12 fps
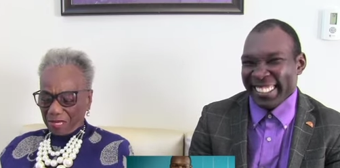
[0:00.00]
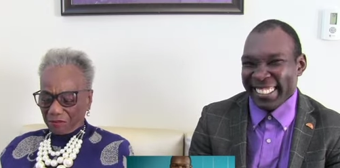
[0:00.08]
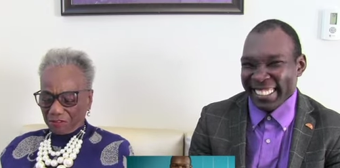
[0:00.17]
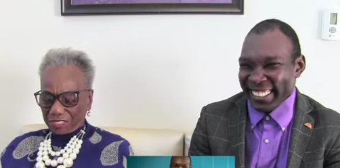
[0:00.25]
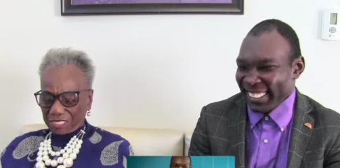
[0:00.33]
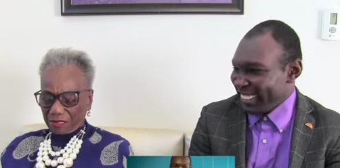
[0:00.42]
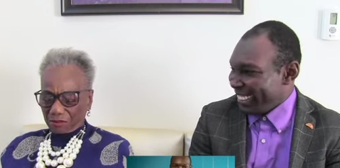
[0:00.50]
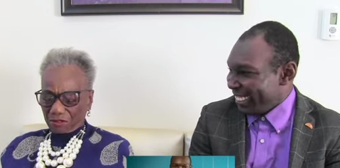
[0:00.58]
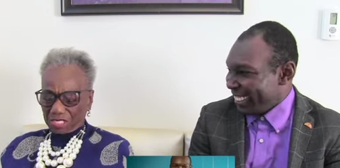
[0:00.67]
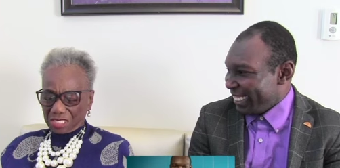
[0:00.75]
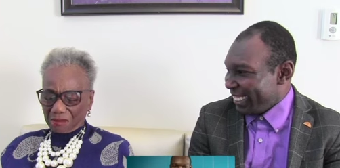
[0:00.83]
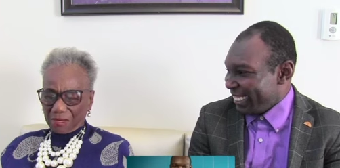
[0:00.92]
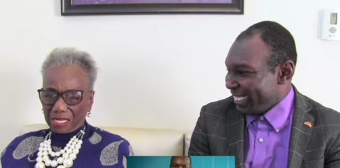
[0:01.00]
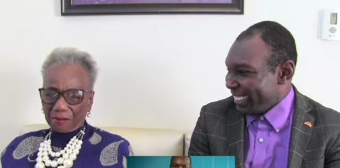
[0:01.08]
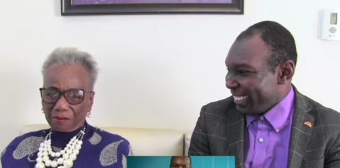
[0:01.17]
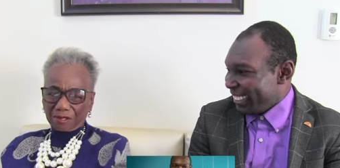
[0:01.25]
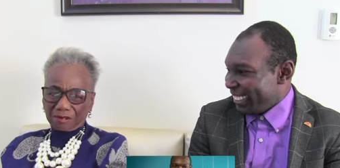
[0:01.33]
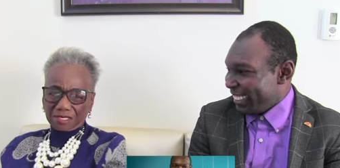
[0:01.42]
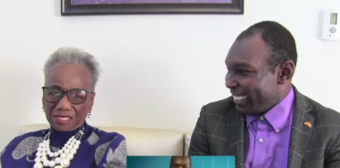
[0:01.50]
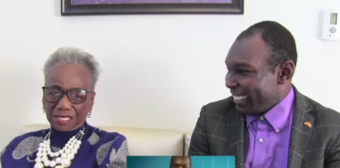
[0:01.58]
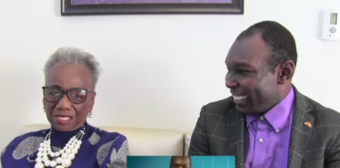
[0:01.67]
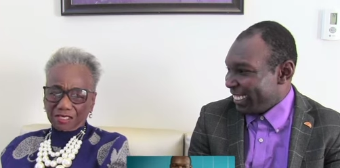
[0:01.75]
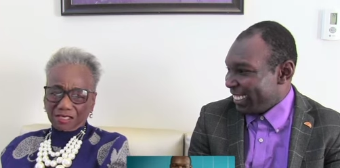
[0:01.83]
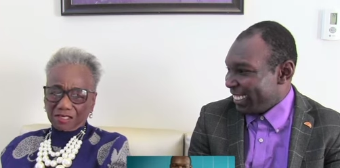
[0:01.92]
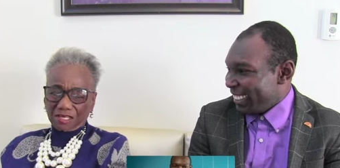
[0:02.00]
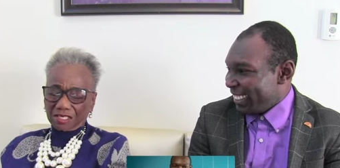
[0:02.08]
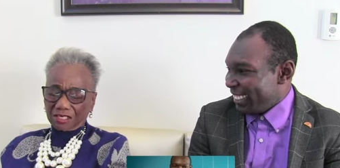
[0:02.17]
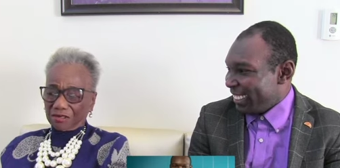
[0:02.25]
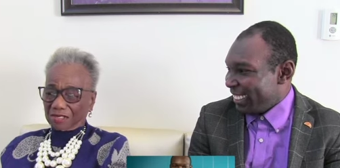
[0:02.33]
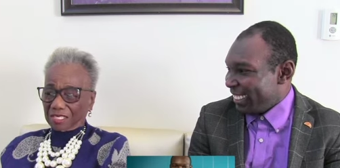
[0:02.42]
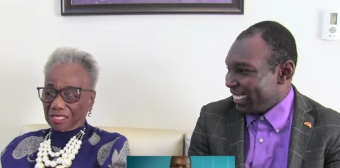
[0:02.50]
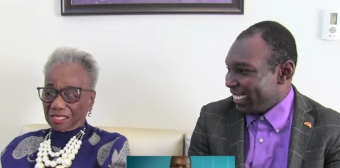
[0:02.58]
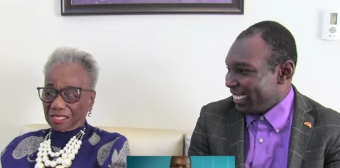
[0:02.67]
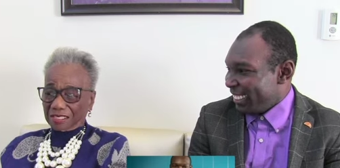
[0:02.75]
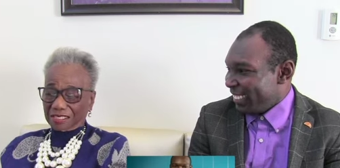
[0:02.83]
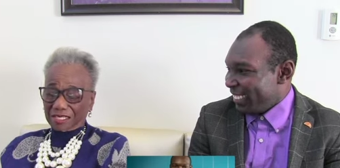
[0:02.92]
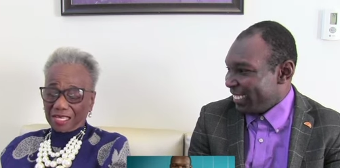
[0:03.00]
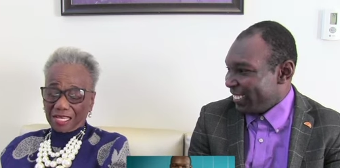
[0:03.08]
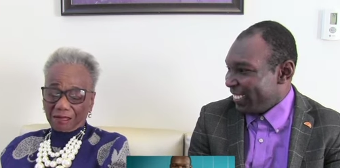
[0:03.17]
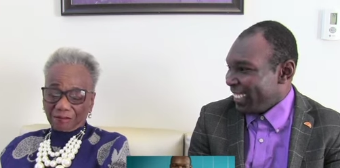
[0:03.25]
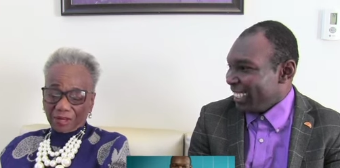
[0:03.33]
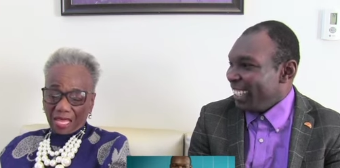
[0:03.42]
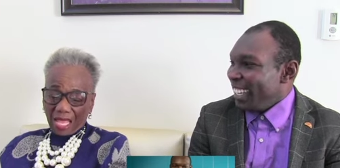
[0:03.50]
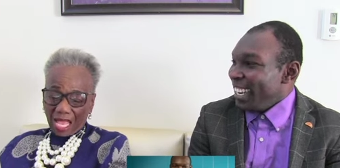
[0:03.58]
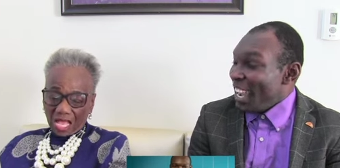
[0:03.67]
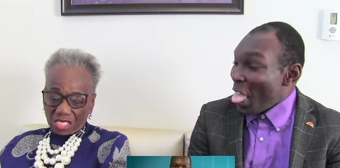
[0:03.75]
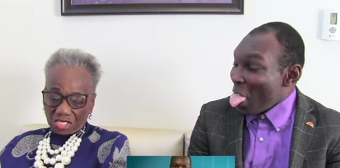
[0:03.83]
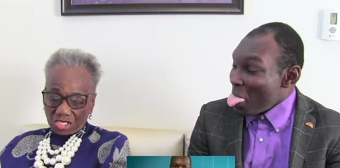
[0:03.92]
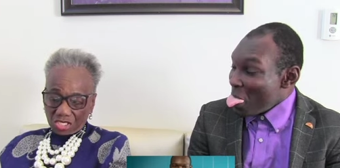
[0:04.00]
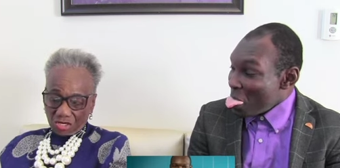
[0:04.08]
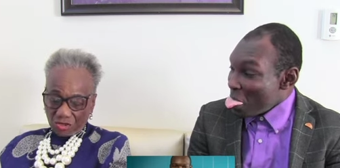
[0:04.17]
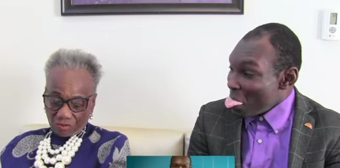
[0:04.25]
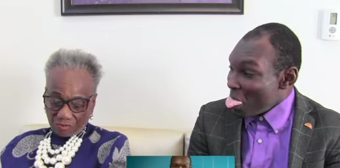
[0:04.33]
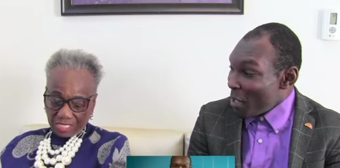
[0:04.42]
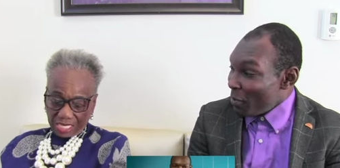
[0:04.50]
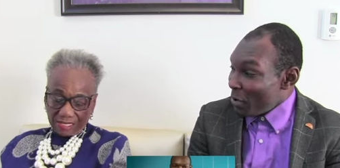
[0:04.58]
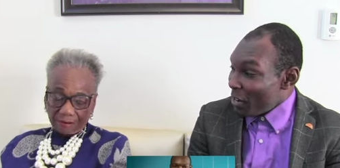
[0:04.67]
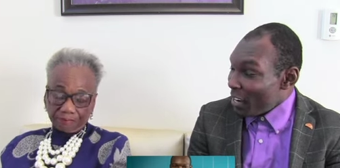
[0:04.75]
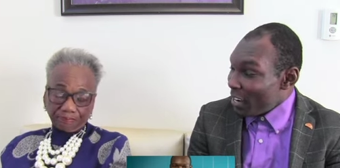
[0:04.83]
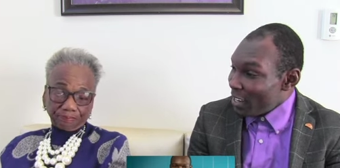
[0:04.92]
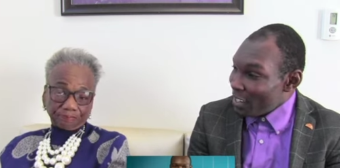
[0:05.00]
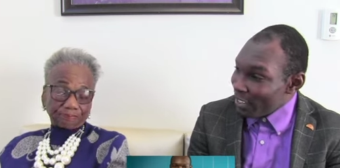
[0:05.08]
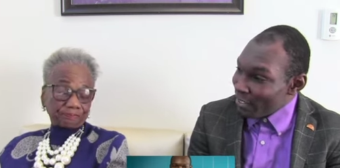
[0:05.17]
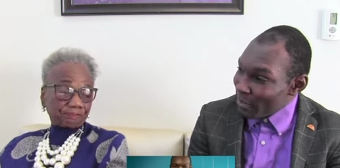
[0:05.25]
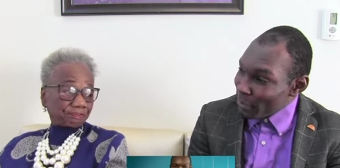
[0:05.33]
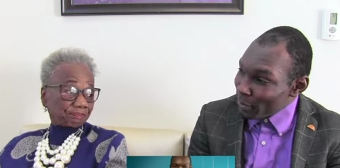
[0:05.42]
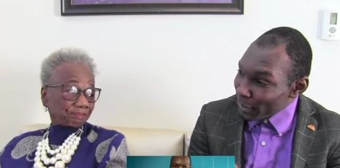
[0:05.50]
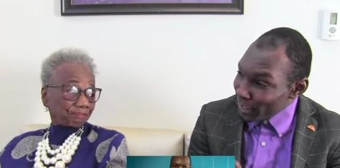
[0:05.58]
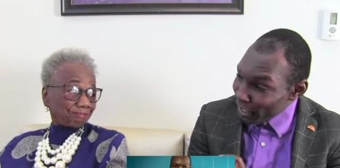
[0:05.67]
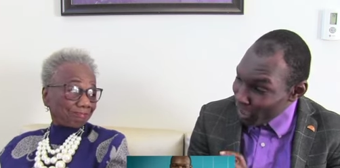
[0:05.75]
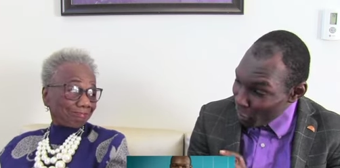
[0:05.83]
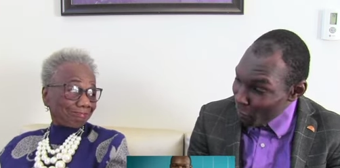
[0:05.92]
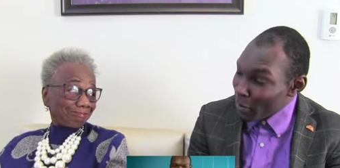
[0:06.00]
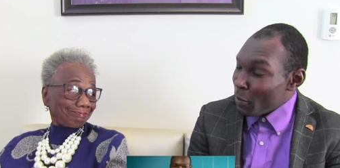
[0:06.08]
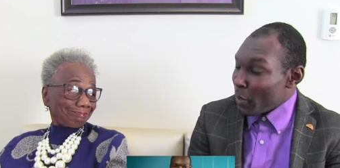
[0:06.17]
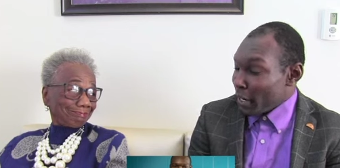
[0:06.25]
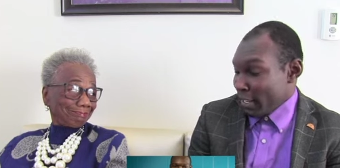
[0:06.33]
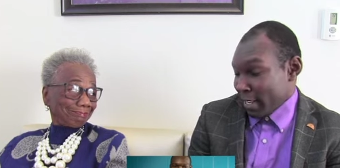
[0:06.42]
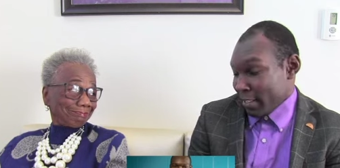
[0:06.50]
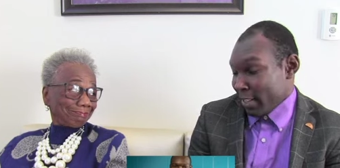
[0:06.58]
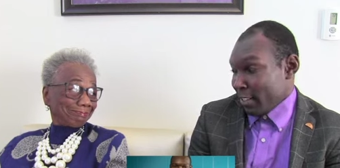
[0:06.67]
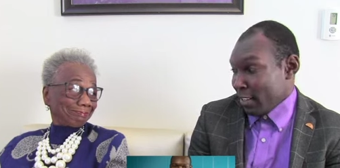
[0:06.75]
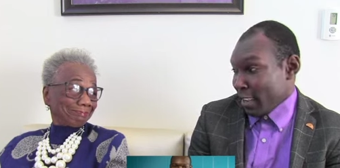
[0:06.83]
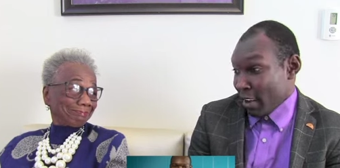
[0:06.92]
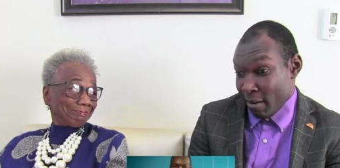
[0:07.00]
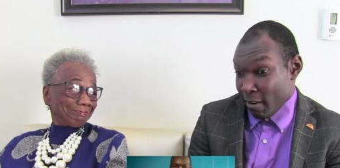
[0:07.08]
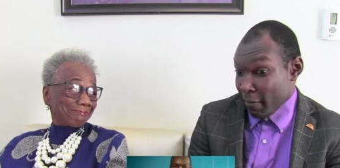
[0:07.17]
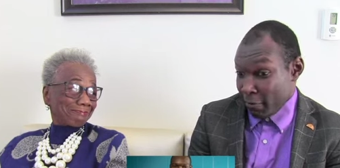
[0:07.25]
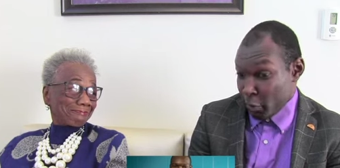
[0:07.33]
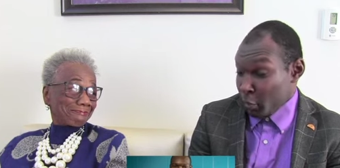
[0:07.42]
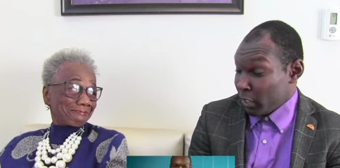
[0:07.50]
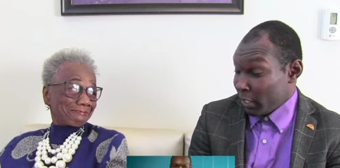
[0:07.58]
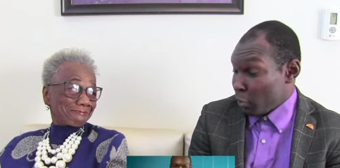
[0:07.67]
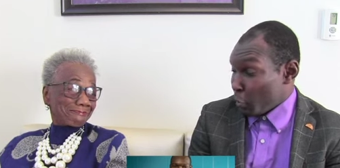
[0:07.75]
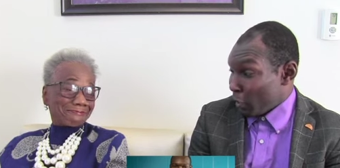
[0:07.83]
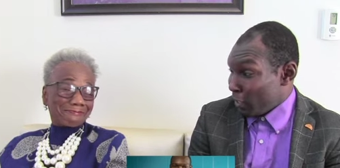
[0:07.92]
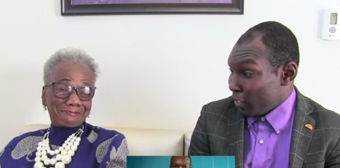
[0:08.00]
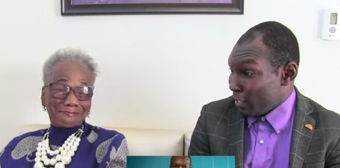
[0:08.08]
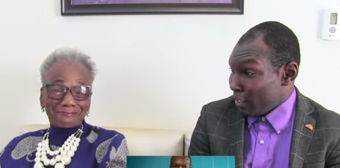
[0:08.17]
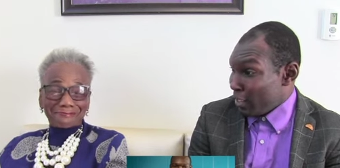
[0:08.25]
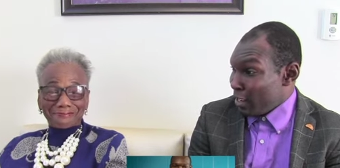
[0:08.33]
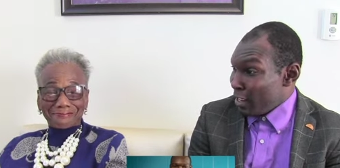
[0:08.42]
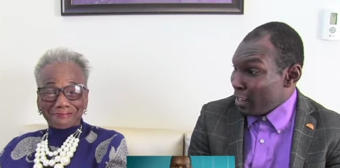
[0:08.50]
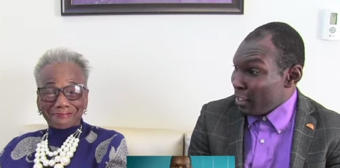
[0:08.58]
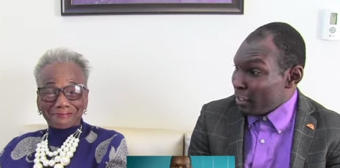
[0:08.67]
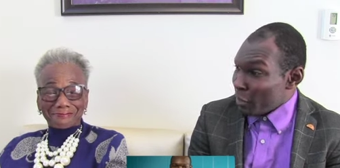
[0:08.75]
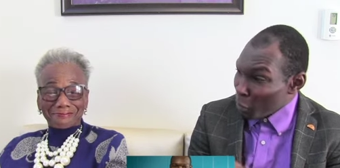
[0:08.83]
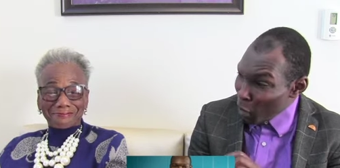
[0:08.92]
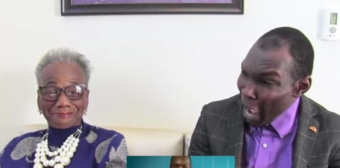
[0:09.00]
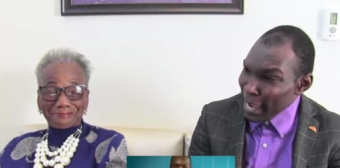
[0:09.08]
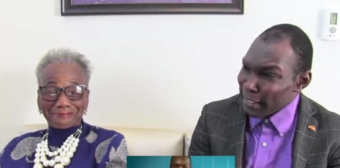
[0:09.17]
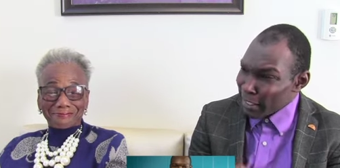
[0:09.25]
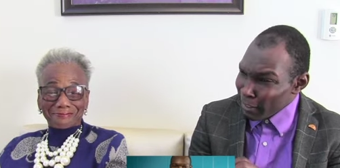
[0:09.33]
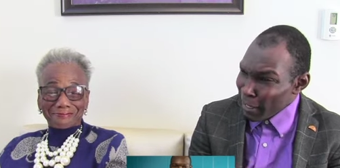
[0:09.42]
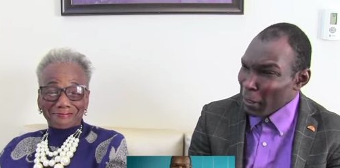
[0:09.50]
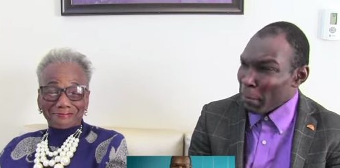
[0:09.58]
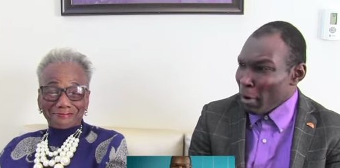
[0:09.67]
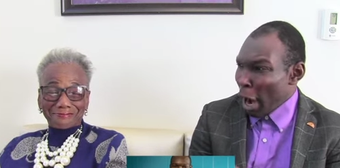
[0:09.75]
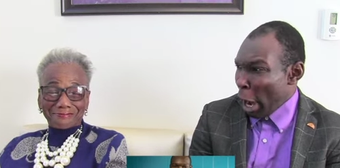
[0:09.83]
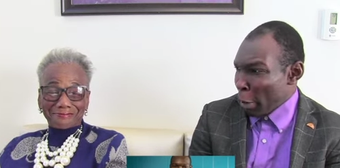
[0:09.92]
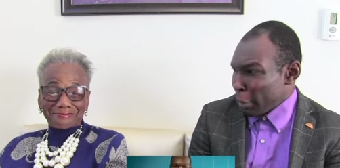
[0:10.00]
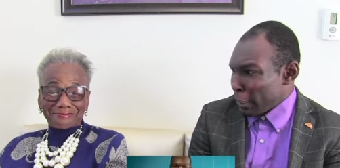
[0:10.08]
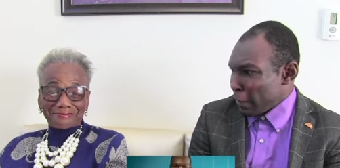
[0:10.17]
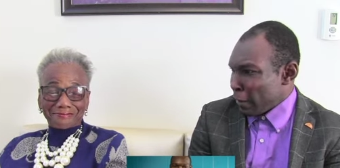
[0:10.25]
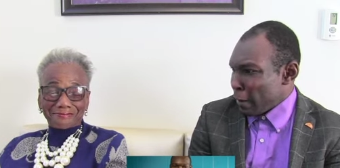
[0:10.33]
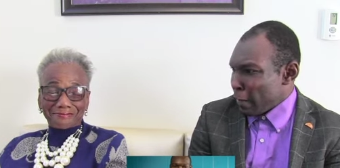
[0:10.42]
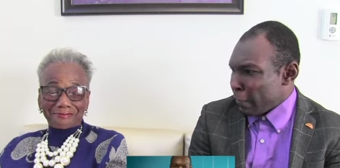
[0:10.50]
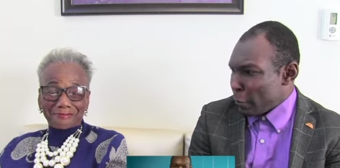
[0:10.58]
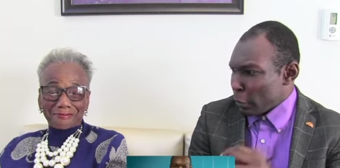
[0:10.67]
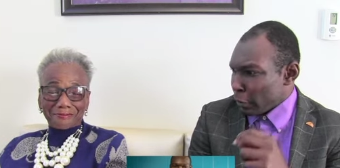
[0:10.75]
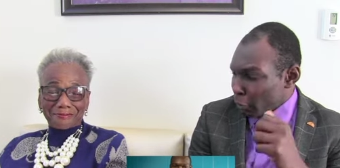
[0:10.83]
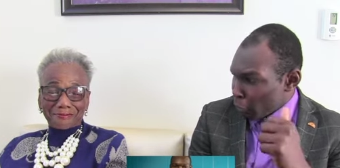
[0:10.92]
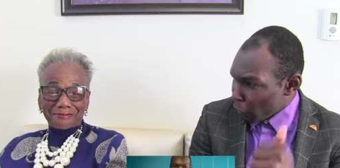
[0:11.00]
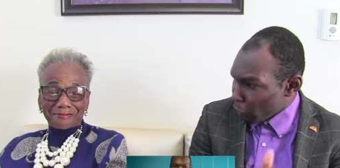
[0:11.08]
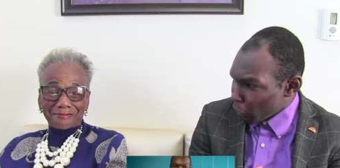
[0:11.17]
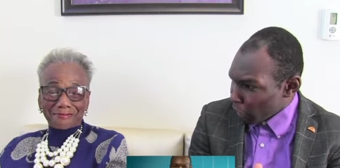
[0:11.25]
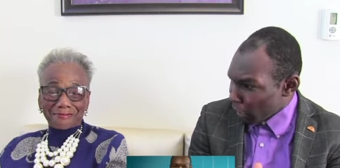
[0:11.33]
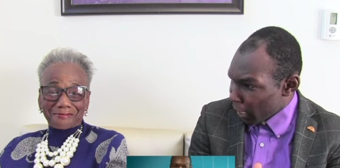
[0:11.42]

Speaker 1: but for some reason my computer said you're not doing anything today. Right. So yeah.
Speaker 2: You've been working at this hard for, since 2010. So why is this not a priority for Charleston